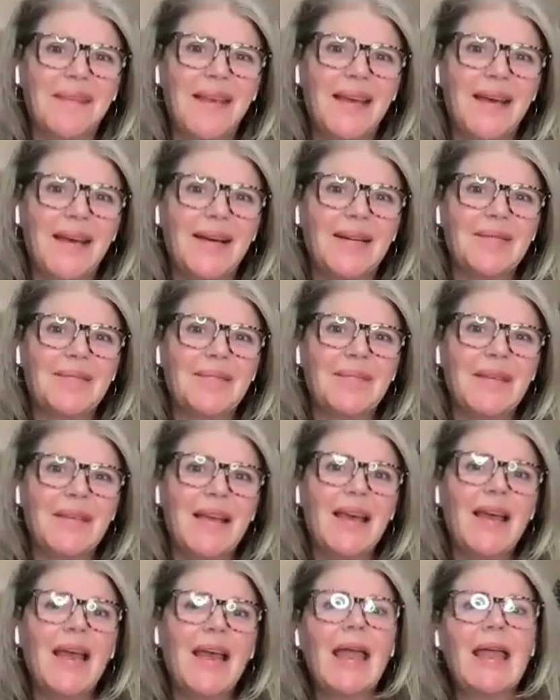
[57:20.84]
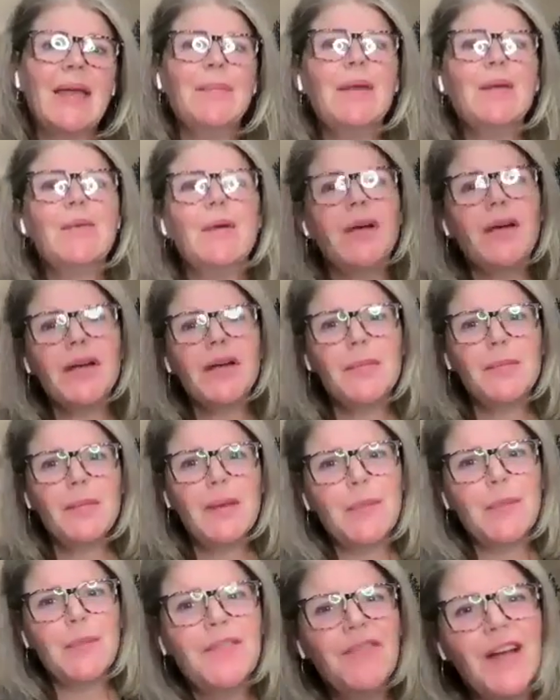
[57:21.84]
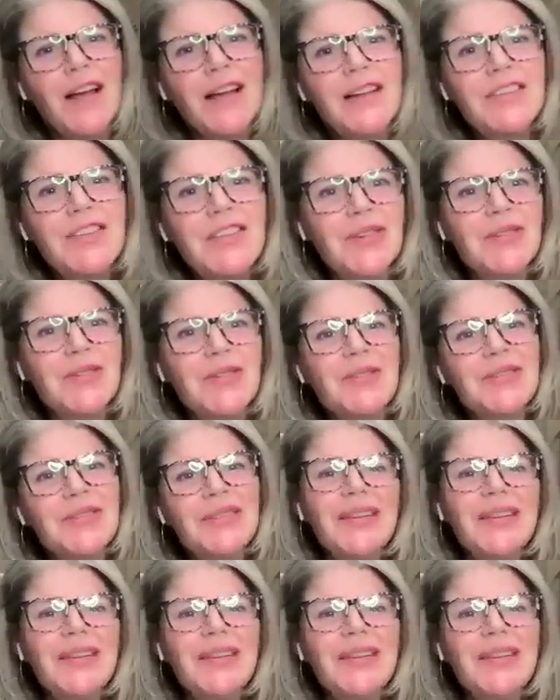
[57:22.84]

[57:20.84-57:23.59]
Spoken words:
Yeah. Amy, where can people find you?